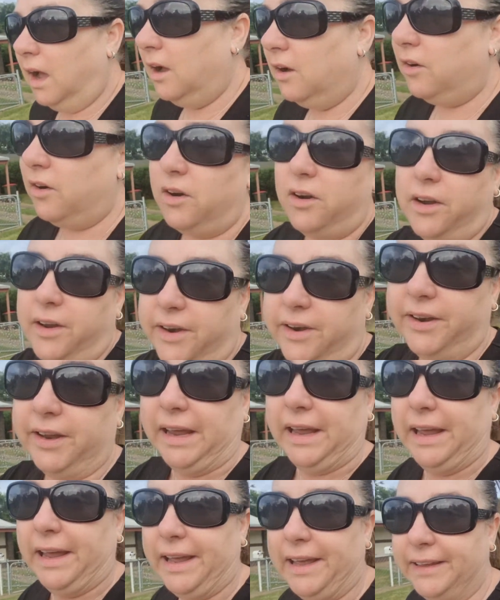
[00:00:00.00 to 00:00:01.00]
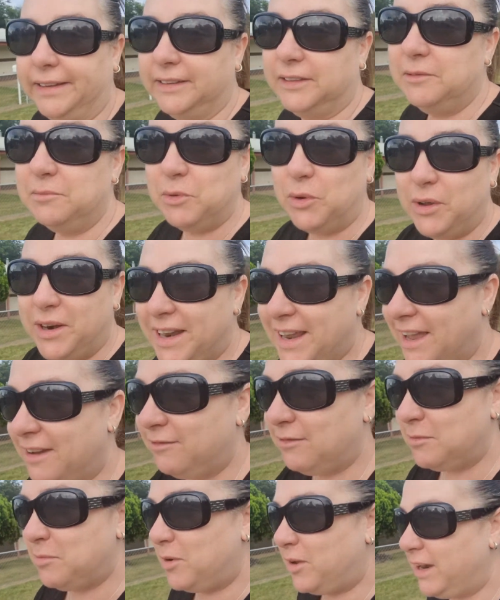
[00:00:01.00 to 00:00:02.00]
Alright, good morning
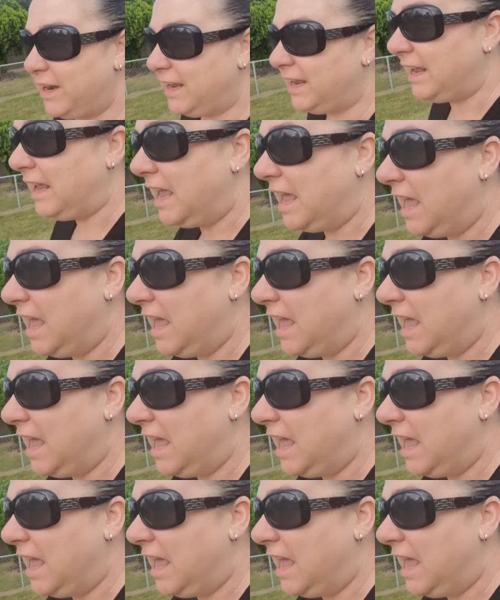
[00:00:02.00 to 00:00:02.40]
everybody,